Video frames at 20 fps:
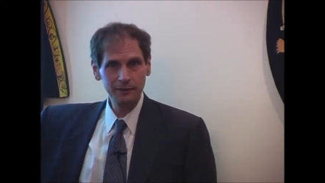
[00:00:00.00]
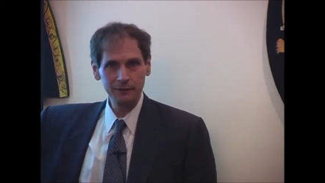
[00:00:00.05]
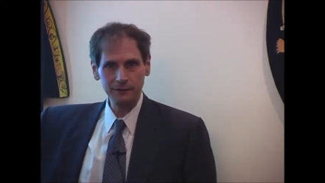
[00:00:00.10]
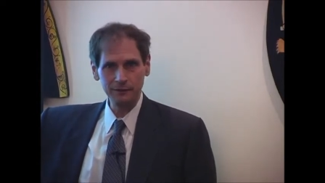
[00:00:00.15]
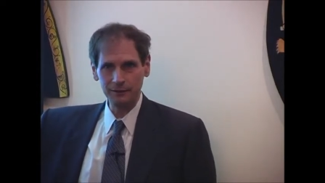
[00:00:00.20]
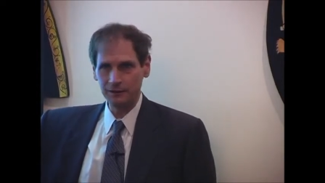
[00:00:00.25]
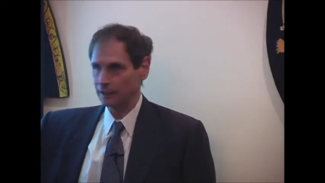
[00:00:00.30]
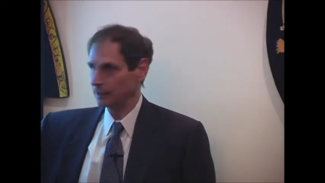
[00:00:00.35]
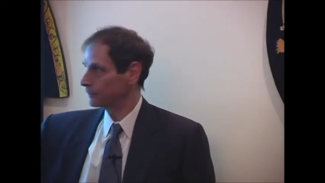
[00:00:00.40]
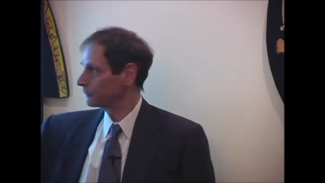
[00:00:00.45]

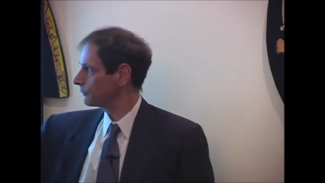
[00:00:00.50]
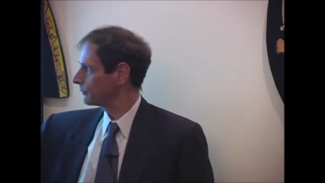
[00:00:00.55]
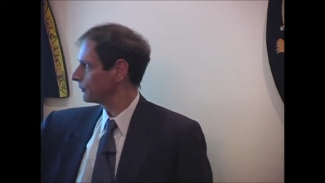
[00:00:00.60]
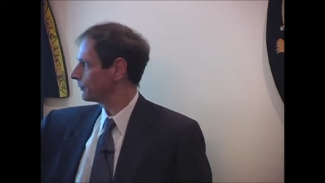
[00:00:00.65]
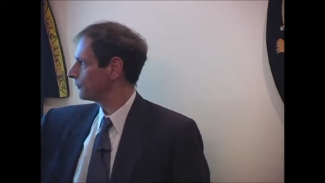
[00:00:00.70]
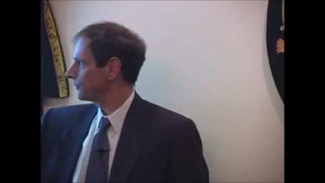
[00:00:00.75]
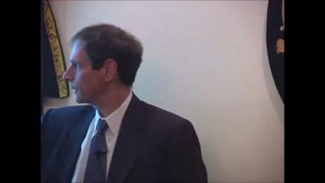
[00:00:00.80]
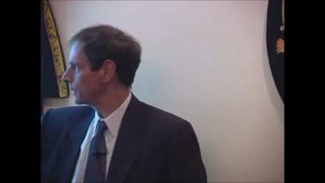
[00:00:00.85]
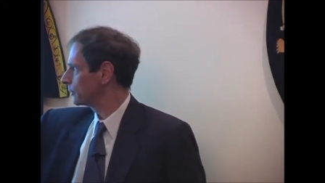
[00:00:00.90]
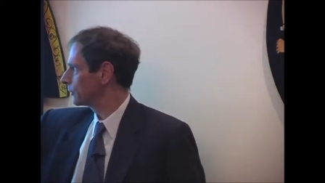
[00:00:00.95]
that
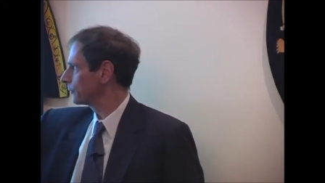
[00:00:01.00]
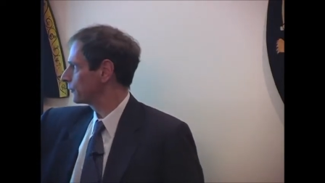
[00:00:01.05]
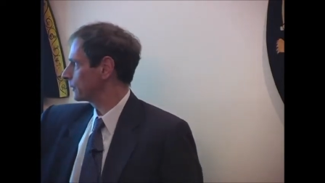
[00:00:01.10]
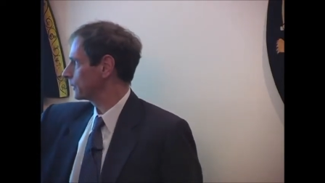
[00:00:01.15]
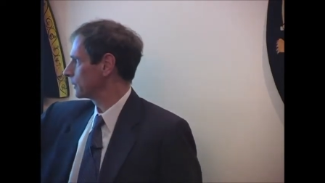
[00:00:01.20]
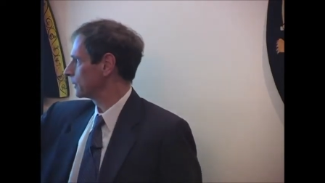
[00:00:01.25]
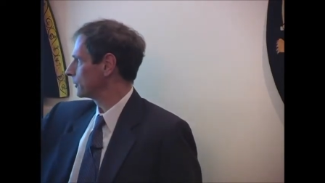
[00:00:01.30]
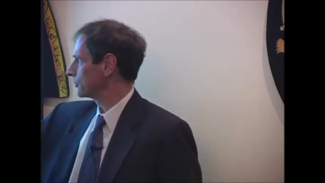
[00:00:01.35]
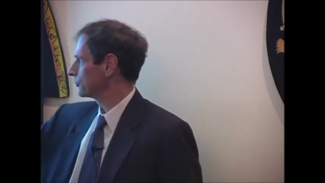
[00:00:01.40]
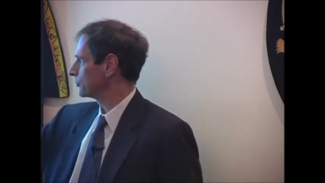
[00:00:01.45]
fun
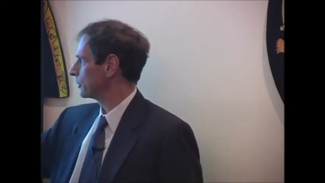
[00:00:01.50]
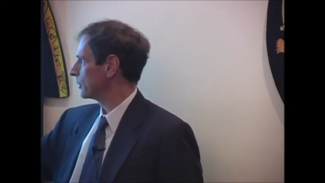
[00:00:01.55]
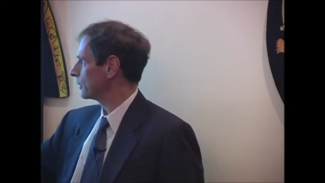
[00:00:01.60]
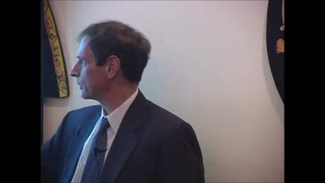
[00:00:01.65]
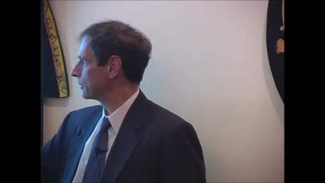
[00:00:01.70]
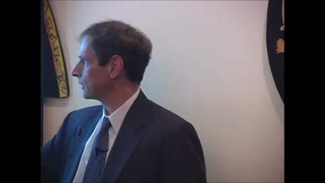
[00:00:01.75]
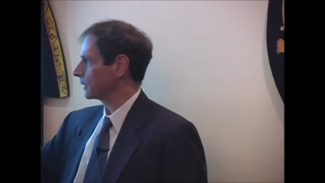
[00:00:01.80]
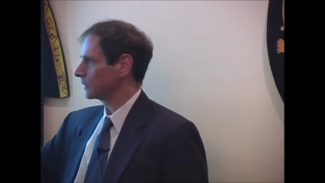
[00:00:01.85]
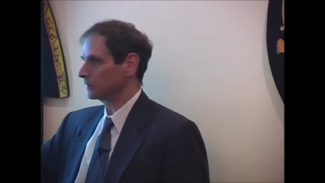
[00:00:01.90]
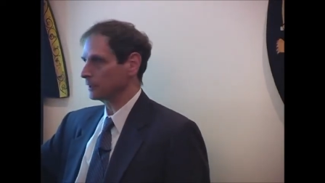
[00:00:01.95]
funnels
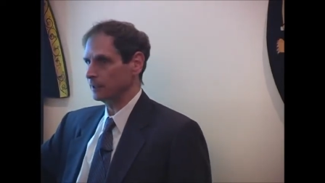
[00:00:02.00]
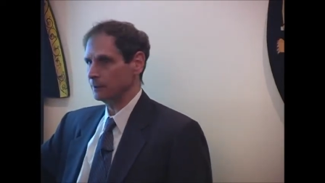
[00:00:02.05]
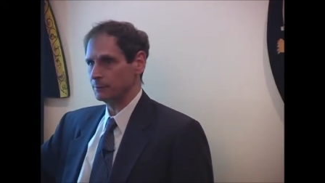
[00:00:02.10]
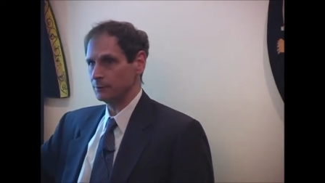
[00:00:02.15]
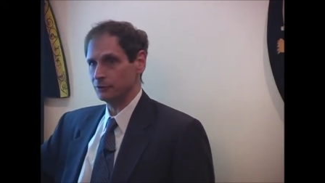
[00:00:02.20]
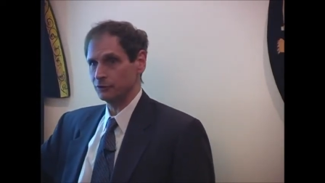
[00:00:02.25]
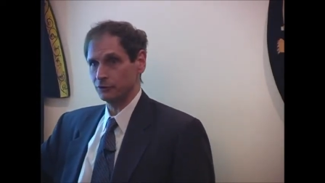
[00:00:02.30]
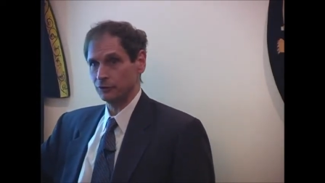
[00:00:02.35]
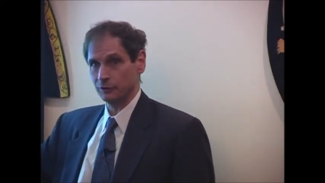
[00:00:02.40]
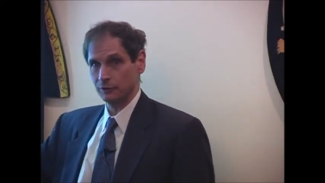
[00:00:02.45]
in and
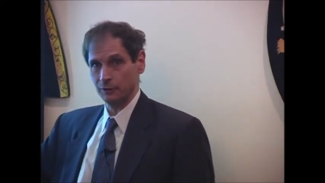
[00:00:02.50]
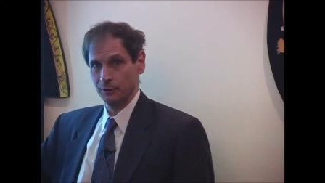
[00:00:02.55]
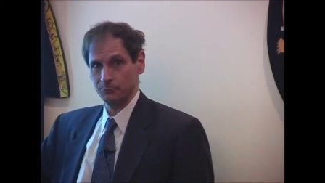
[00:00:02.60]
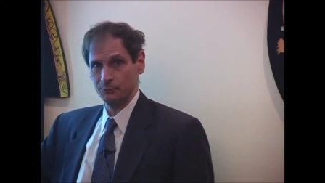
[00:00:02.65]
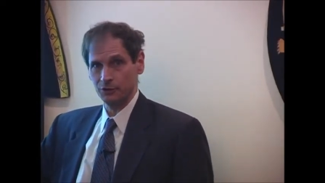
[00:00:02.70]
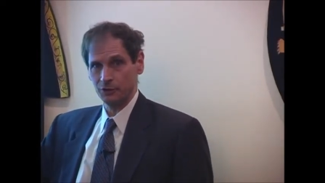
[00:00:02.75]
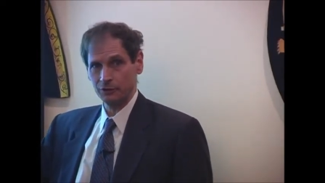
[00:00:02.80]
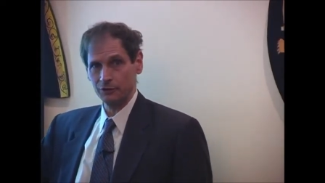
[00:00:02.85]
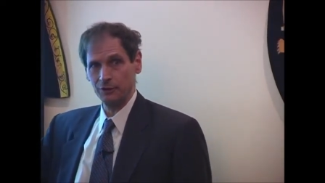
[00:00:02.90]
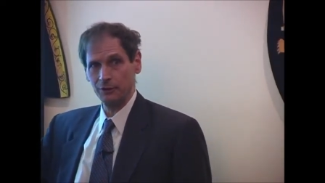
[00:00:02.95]
limits our
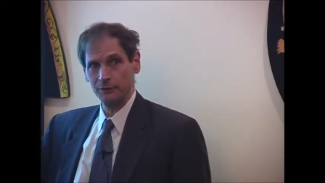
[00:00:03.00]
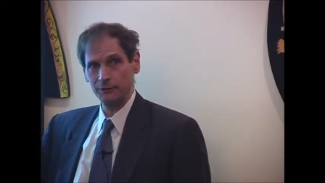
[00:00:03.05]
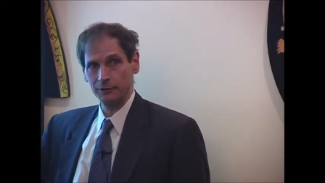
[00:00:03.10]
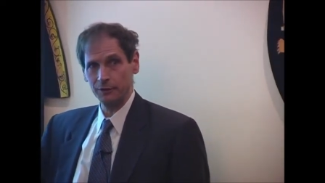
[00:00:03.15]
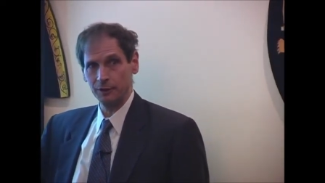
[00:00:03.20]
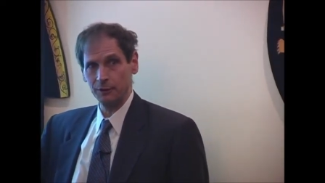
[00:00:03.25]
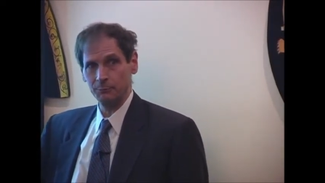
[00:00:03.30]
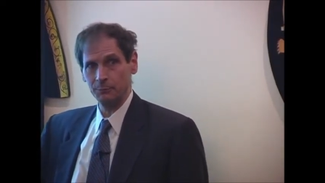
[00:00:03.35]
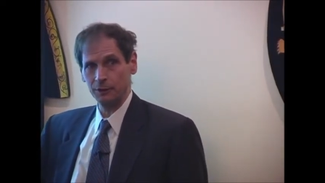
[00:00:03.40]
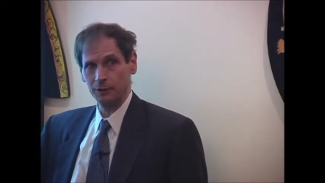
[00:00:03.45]

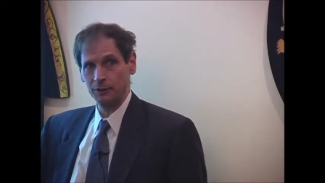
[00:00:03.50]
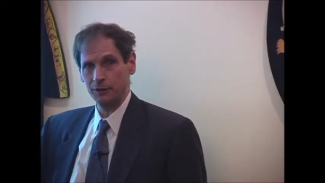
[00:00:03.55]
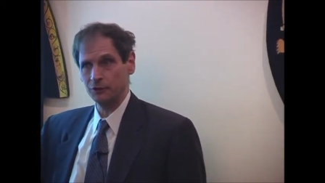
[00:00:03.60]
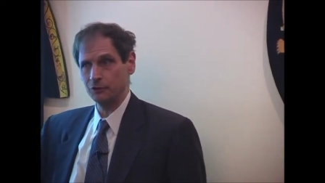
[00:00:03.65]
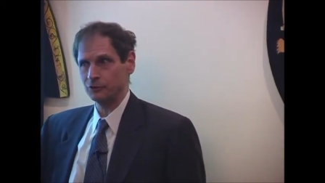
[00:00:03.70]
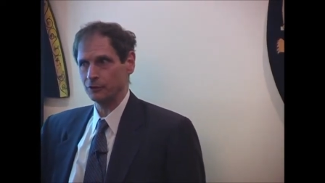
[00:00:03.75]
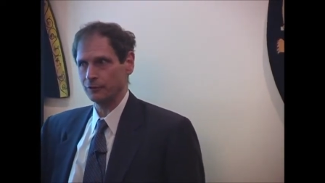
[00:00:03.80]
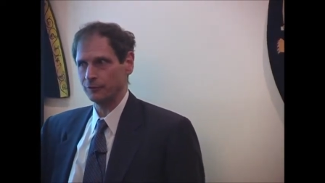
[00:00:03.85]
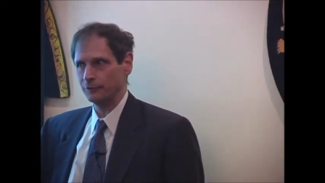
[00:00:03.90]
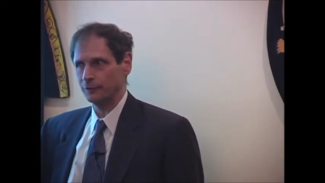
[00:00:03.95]
objectivity
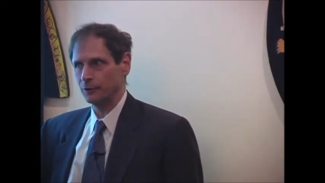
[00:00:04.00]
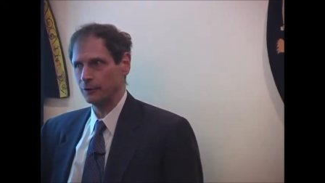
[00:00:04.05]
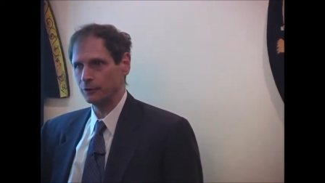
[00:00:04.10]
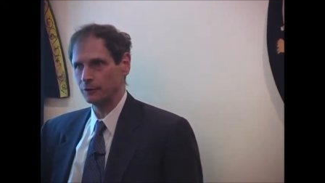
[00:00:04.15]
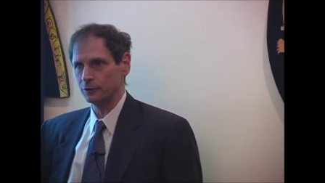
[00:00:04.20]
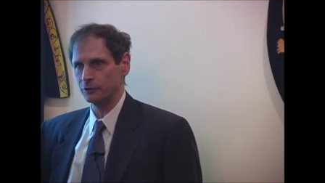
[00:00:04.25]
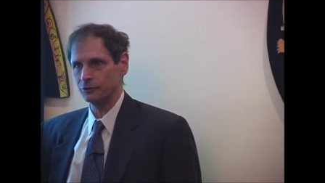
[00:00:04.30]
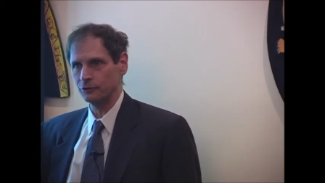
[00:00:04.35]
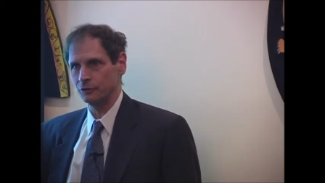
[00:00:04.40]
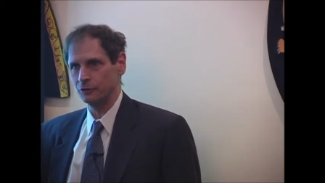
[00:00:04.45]
because our
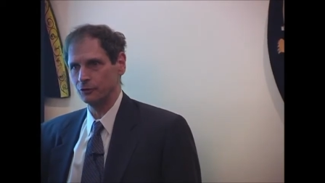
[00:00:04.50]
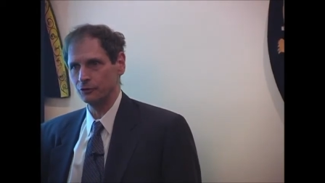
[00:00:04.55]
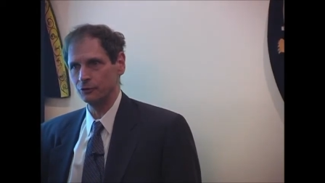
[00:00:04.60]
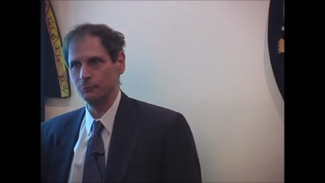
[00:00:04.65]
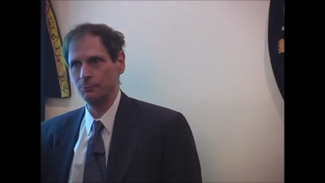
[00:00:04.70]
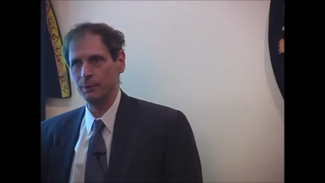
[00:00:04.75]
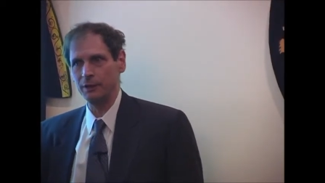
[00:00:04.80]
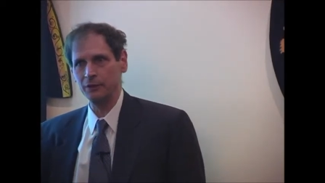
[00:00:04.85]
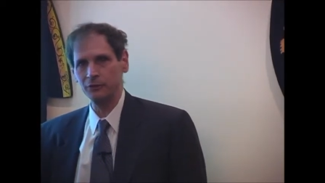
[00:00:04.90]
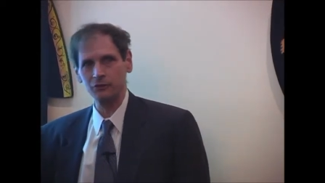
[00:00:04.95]
focus is
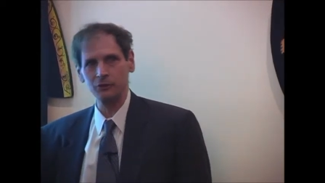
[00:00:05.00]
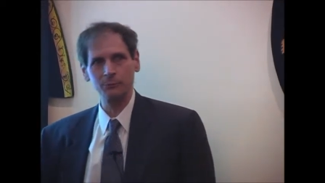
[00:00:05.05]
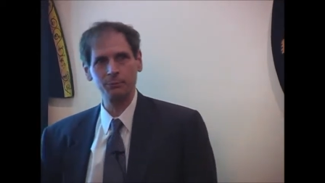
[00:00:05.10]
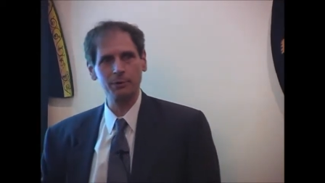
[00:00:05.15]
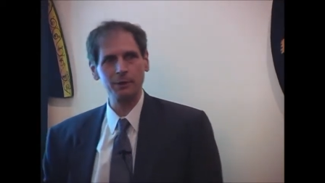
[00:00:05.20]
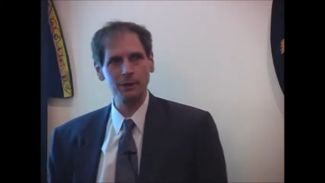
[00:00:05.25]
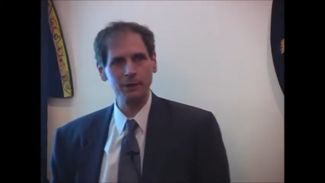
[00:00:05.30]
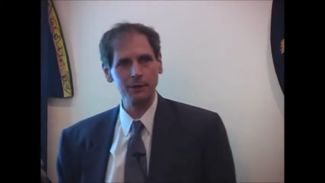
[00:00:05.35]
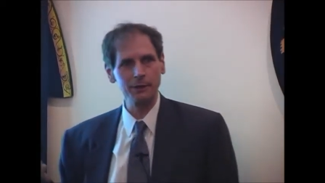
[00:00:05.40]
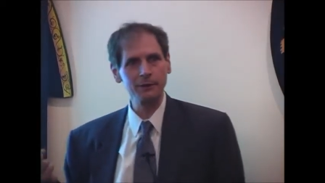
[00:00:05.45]
based
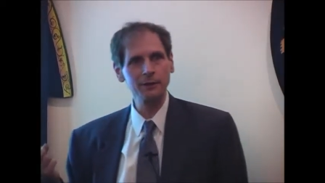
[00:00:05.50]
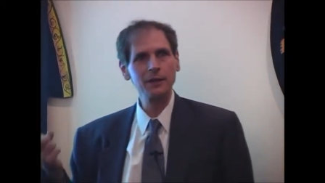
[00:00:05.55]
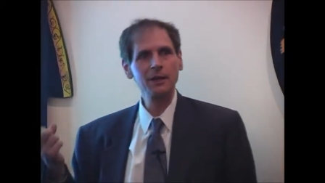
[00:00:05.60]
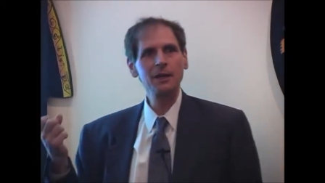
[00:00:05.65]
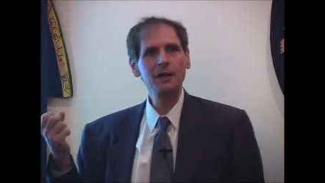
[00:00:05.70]
upon